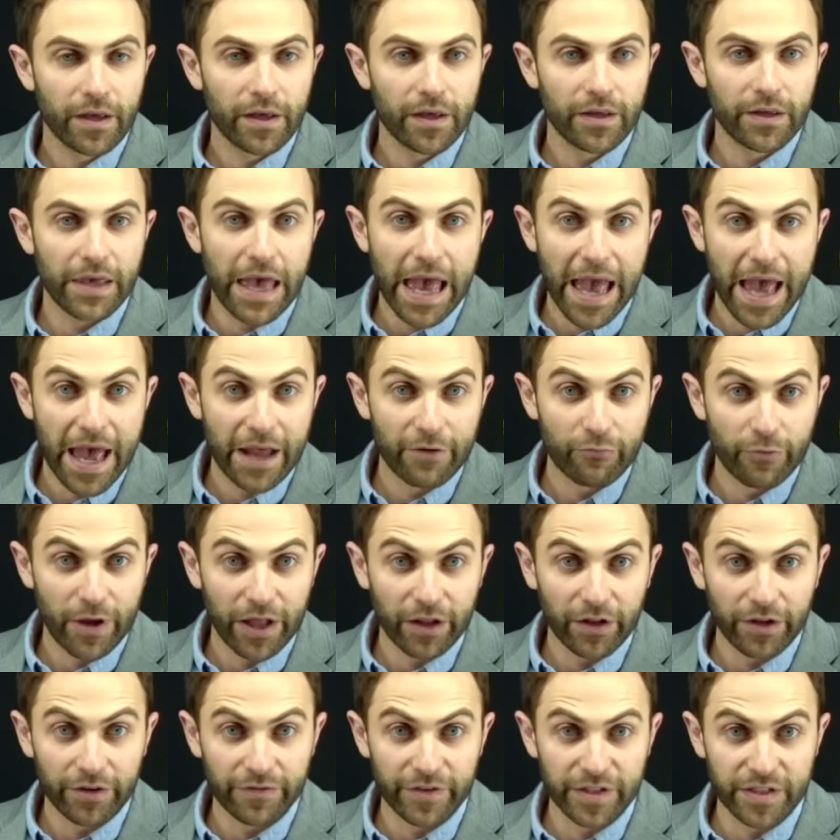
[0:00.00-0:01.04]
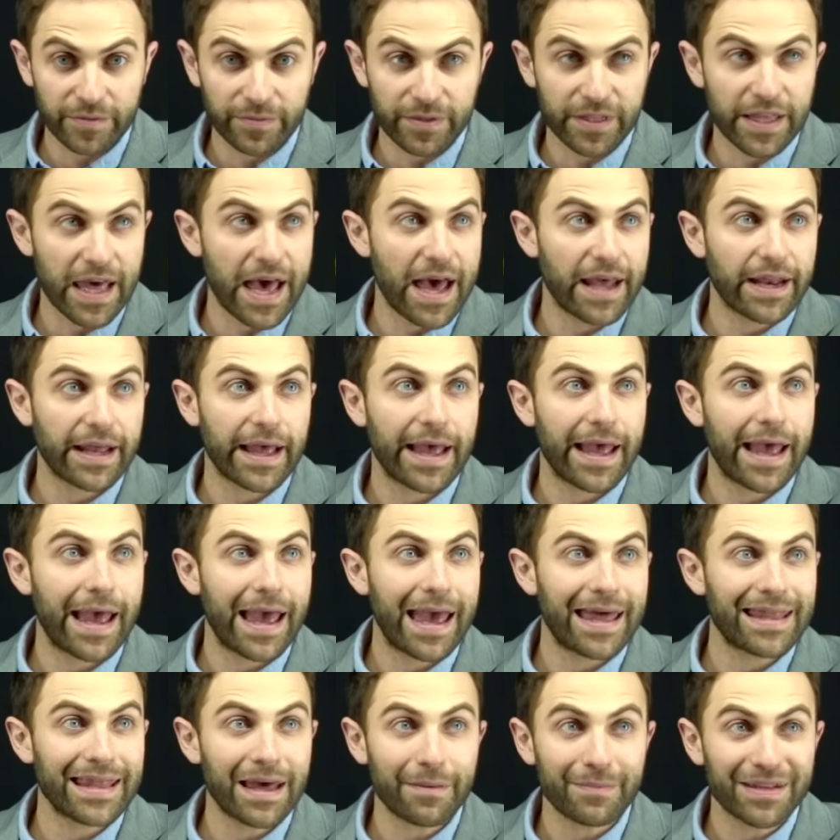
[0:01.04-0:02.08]
You add relativism to that,
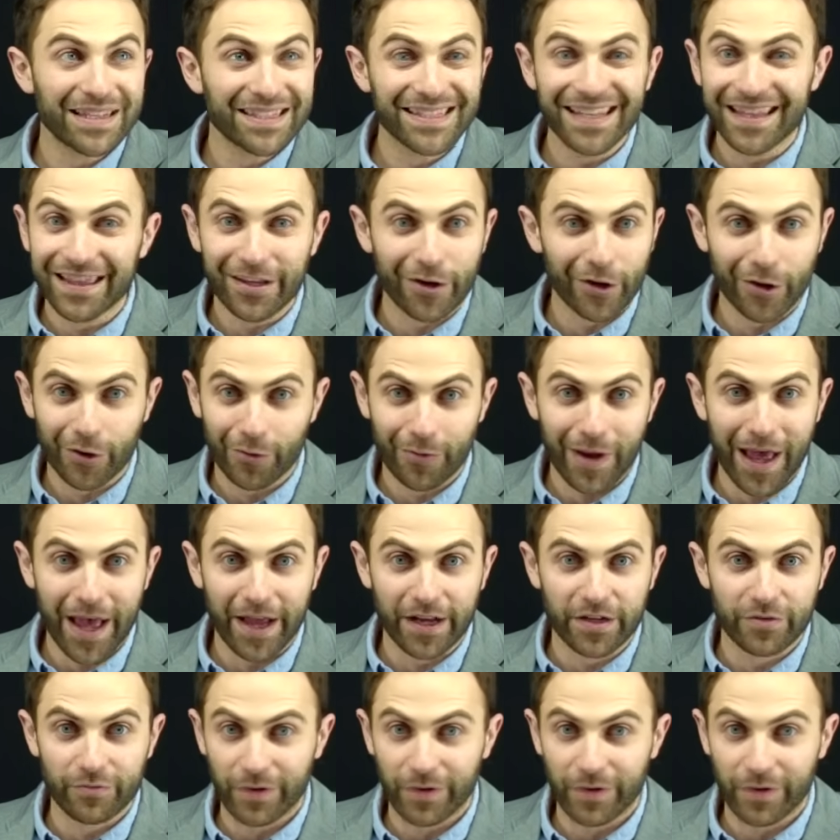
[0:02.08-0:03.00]
and that means that they're correct.